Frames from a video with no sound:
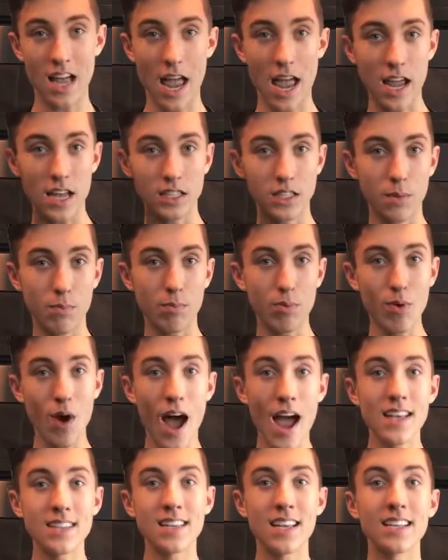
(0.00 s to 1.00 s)
a
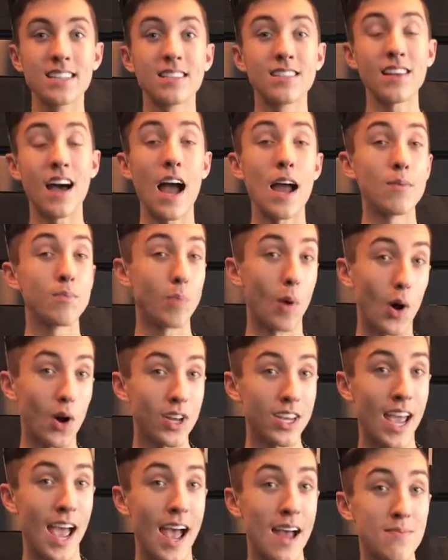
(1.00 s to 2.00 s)
surprise inside
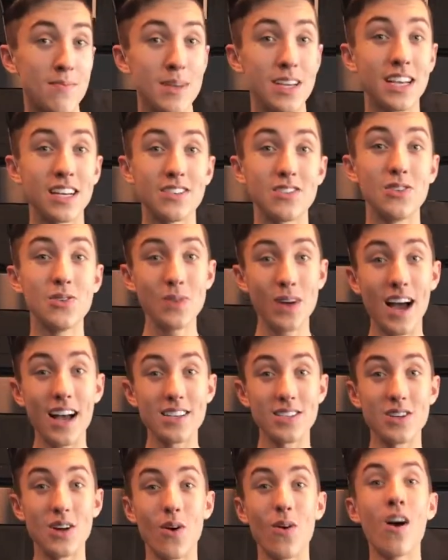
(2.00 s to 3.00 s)
party hat, because you
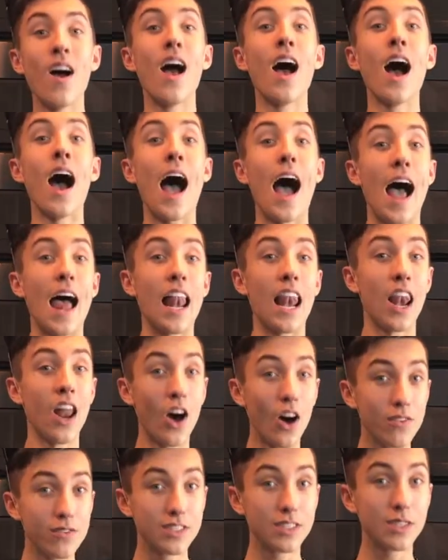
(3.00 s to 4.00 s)
guys know I
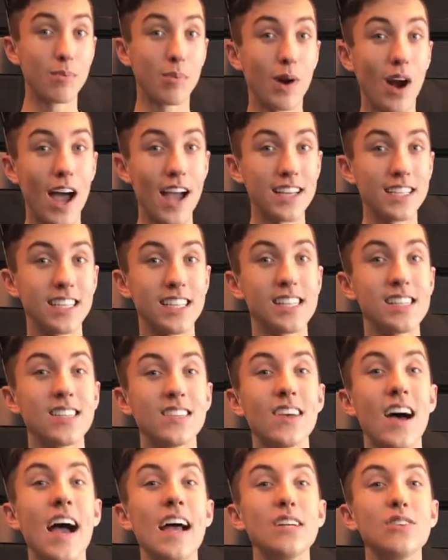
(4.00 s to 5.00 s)
love surprise
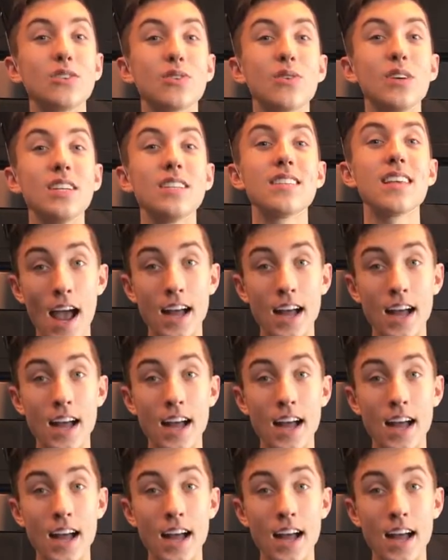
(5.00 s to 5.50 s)
inside treats.